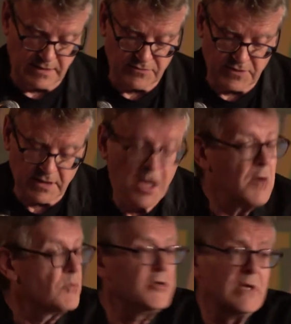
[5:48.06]
thing?
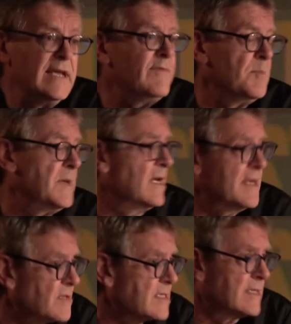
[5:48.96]
Would you even be
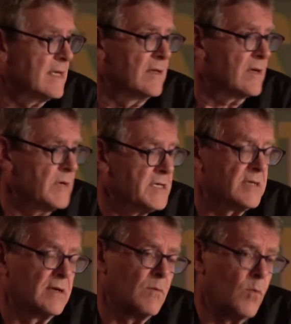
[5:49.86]
interested in the question,
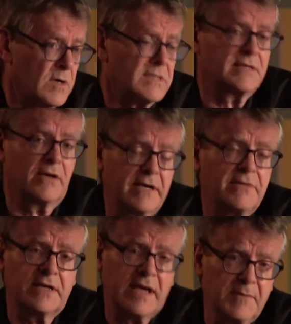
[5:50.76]
was there
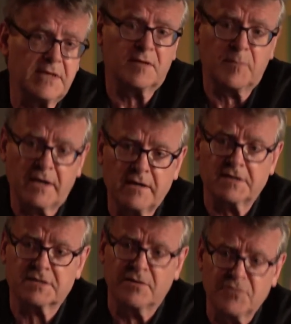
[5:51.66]
anything happening at the
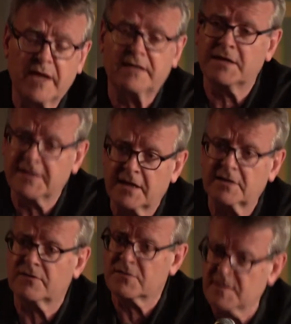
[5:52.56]
Bauhaus, if you hadn't encountered
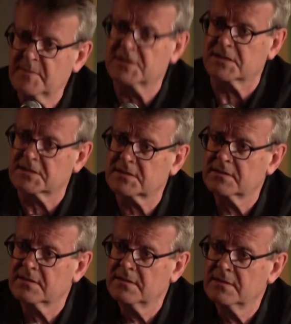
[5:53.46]
those images?
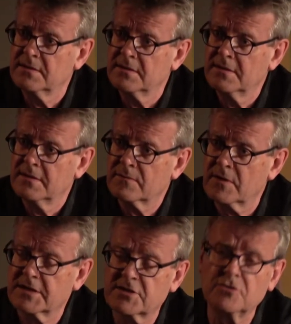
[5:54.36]

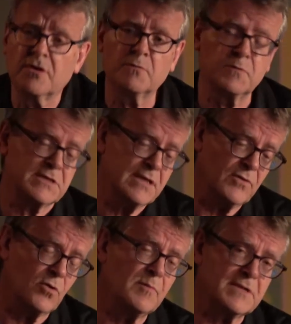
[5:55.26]
Right? So you receive
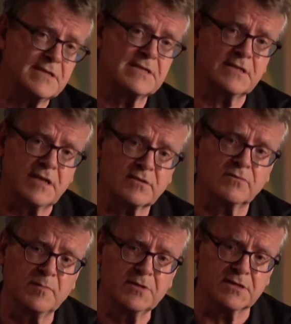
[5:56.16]
enormously seductive
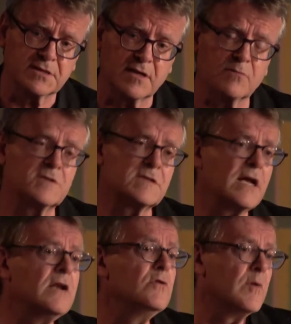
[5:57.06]
images that would
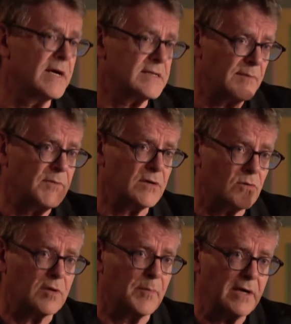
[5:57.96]
tell you about something called
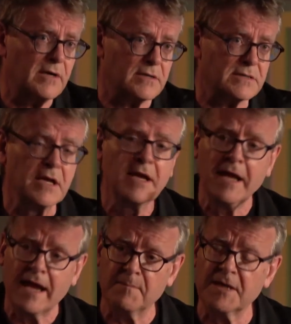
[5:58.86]
the Bauhaus
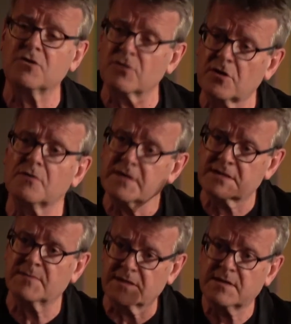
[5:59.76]
and make you curious
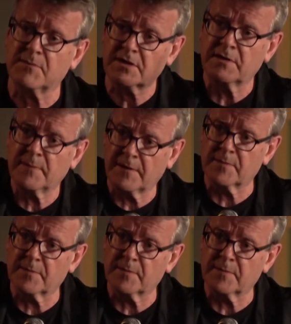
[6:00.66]
about something about the